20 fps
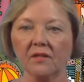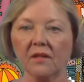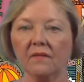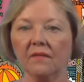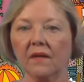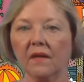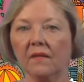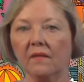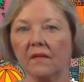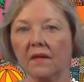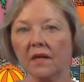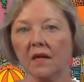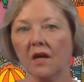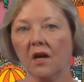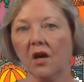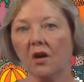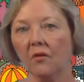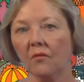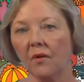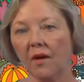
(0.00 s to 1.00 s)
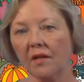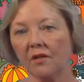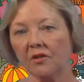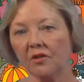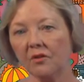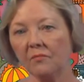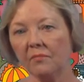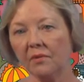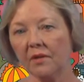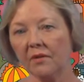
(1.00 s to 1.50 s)
and then the
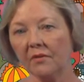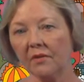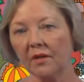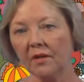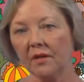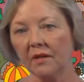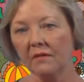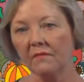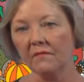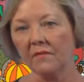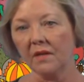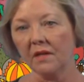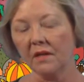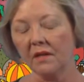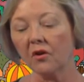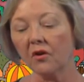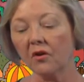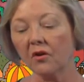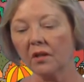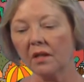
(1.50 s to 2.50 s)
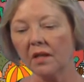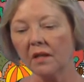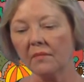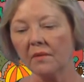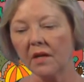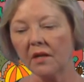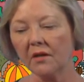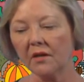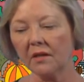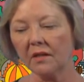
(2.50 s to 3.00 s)
Rancho period of the early
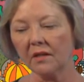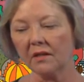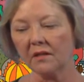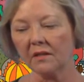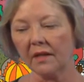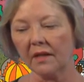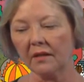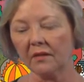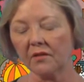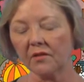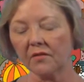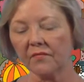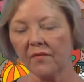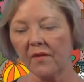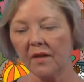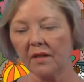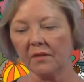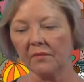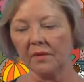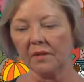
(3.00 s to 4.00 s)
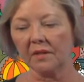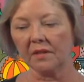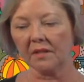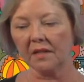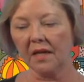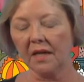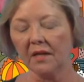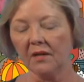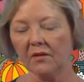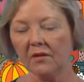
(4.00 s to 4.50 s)
American settlers following
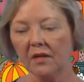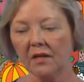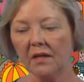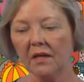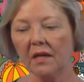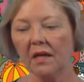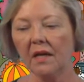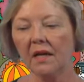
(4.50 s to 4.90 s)
statehood.